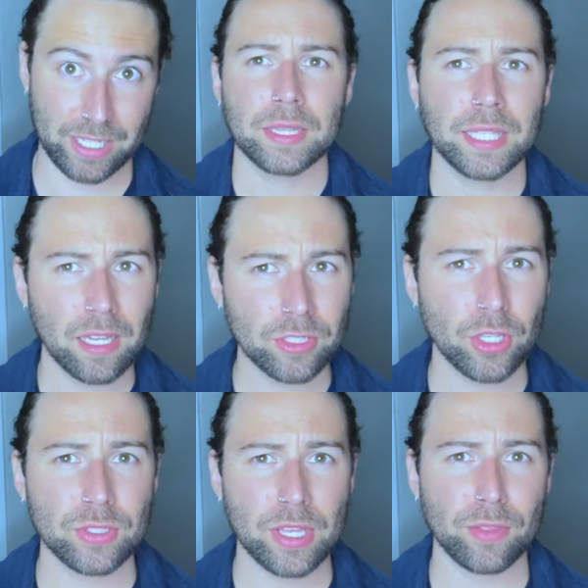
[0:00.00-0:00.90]
Leon
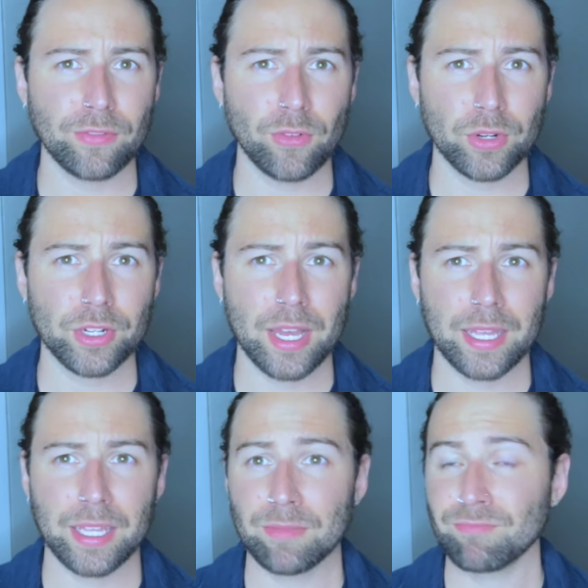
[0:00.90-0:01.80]
goes out in the 400
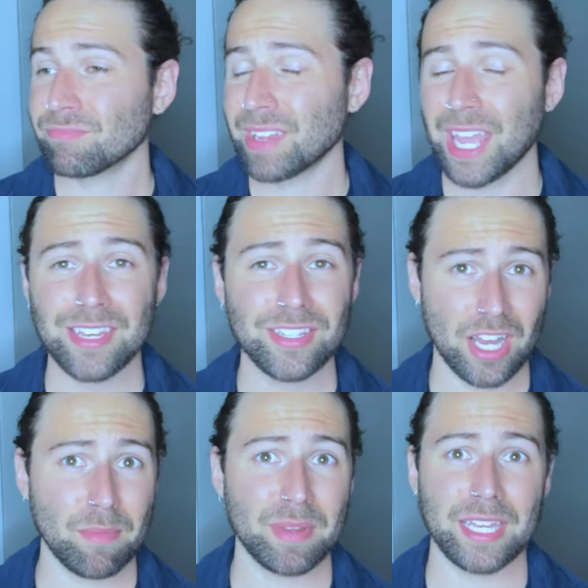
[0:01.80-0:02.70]
IM and
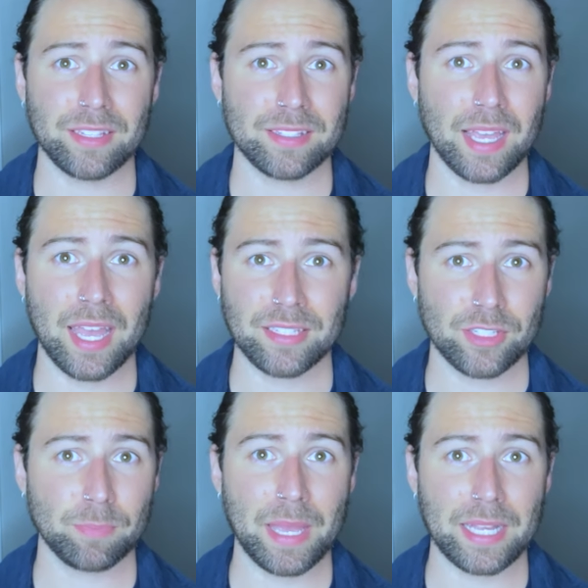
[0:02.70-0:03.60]
dominates, as
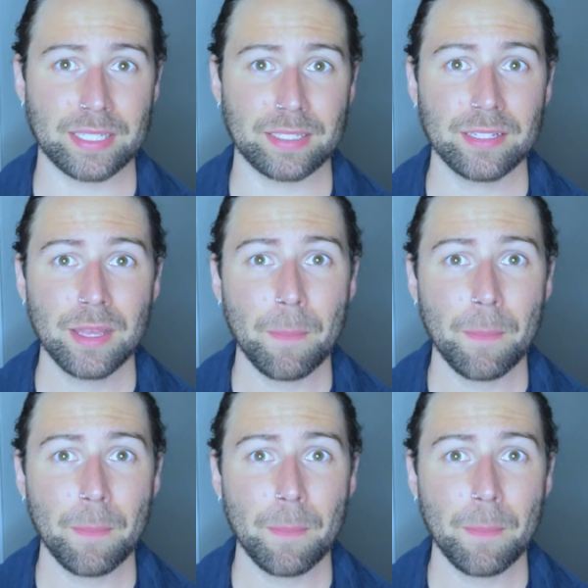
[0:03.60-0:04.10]
expected,